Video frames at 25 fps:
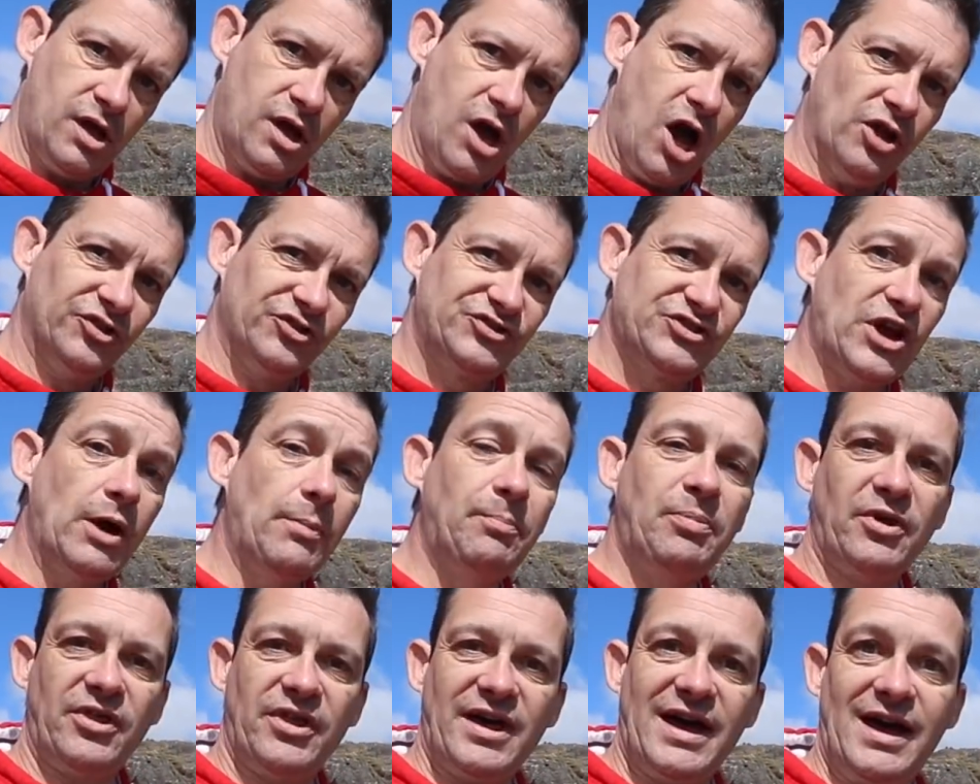On
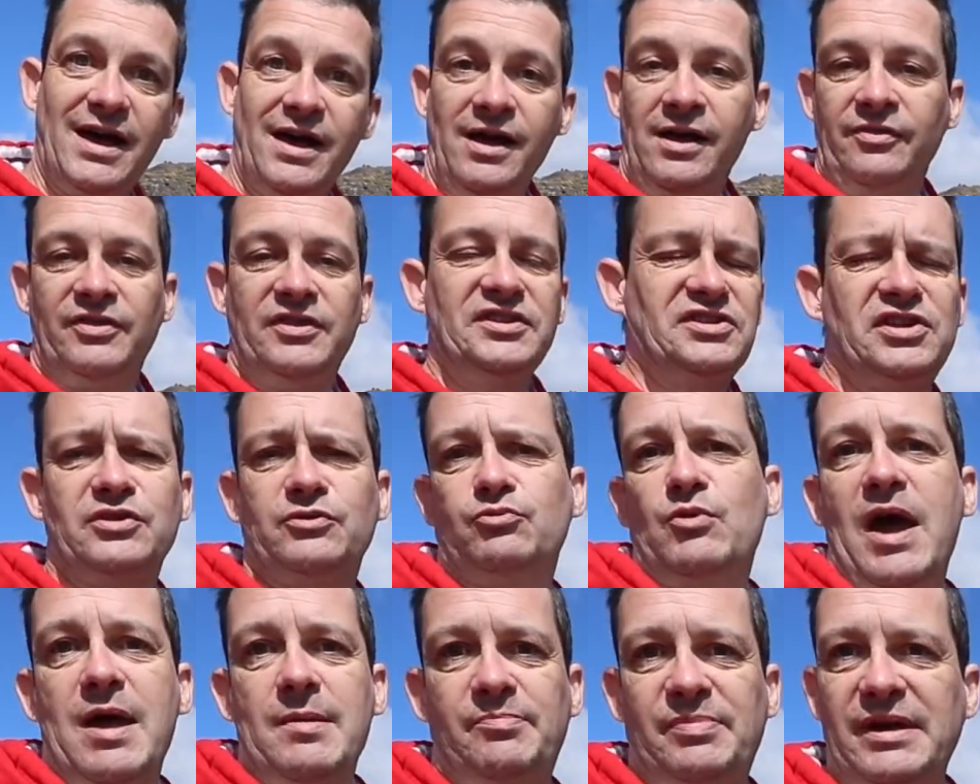top of that, this is
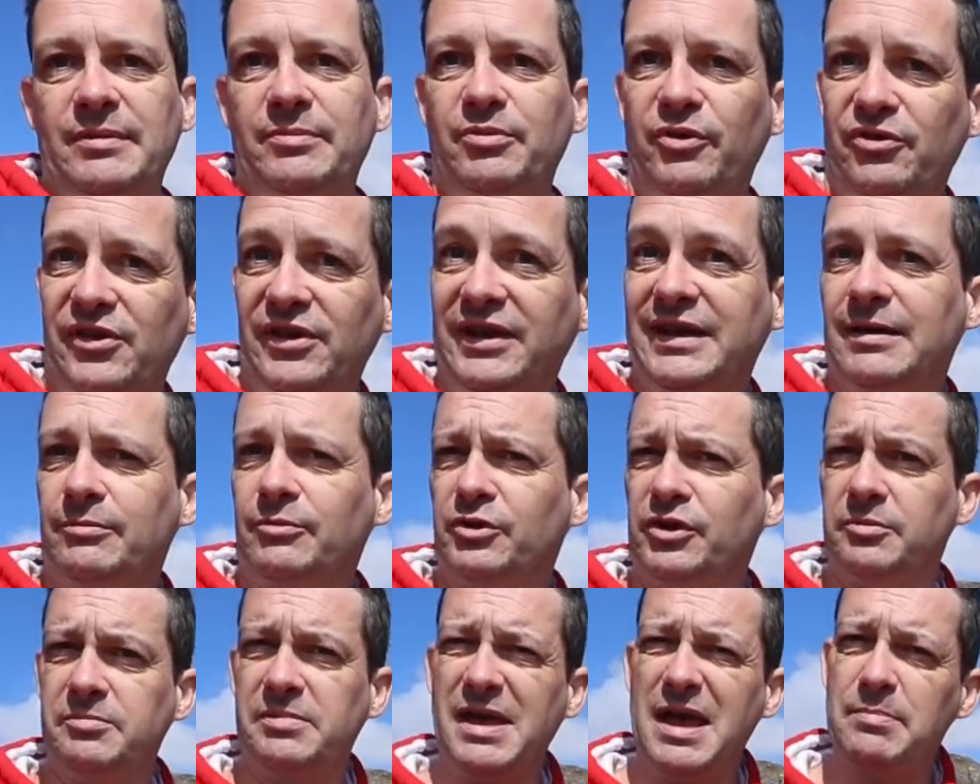where people think I'm
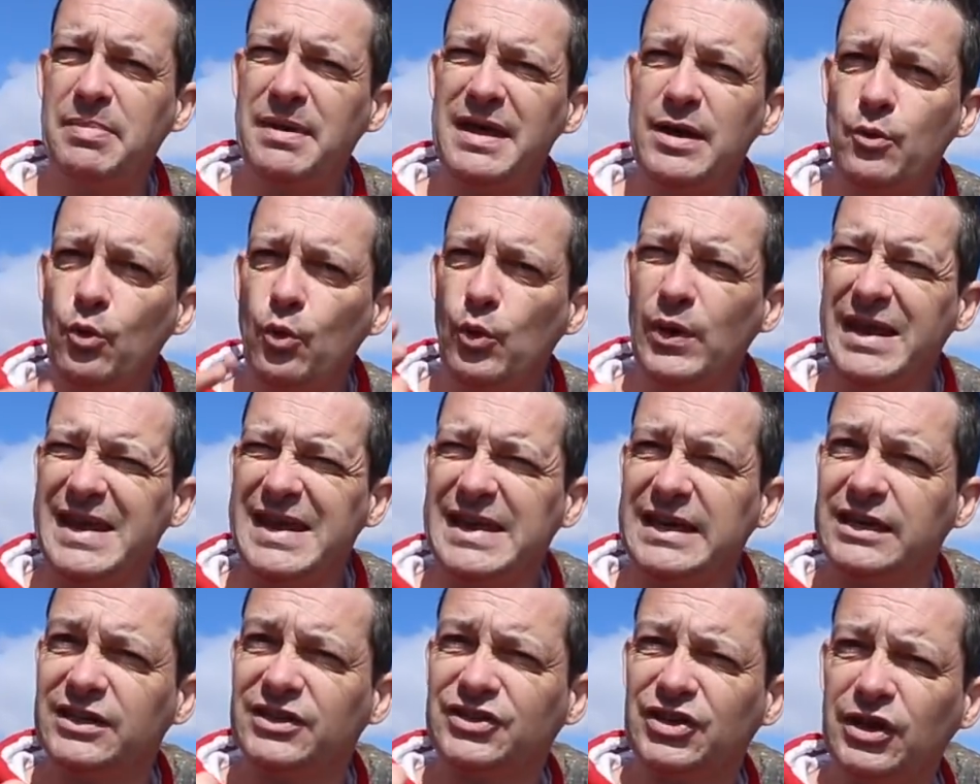going to be a bit
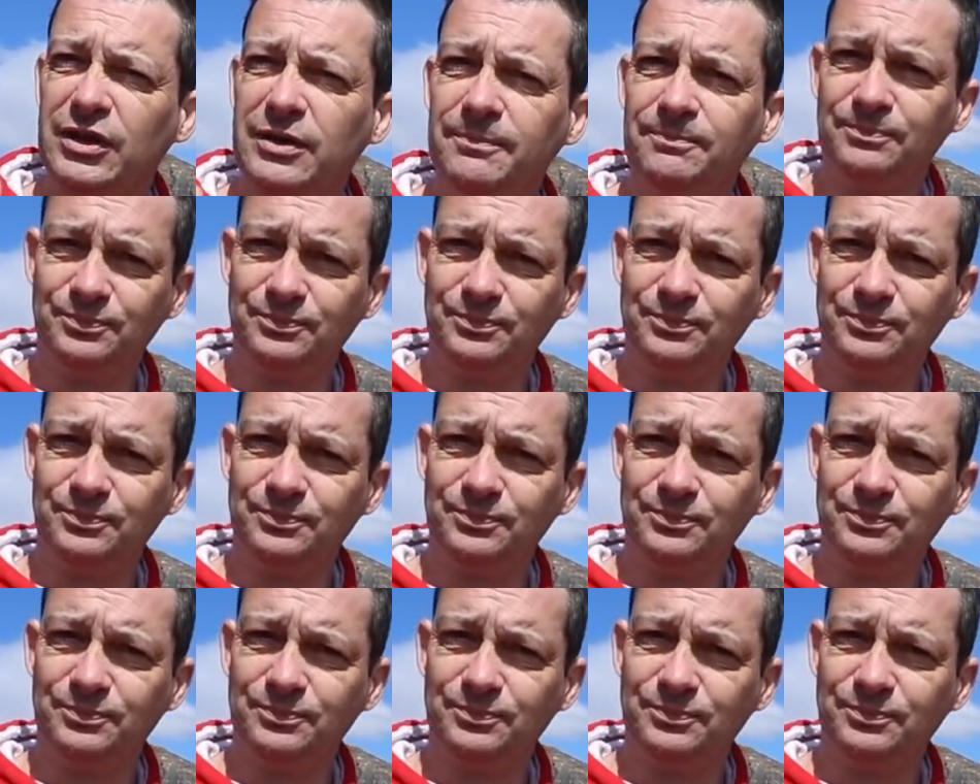weird.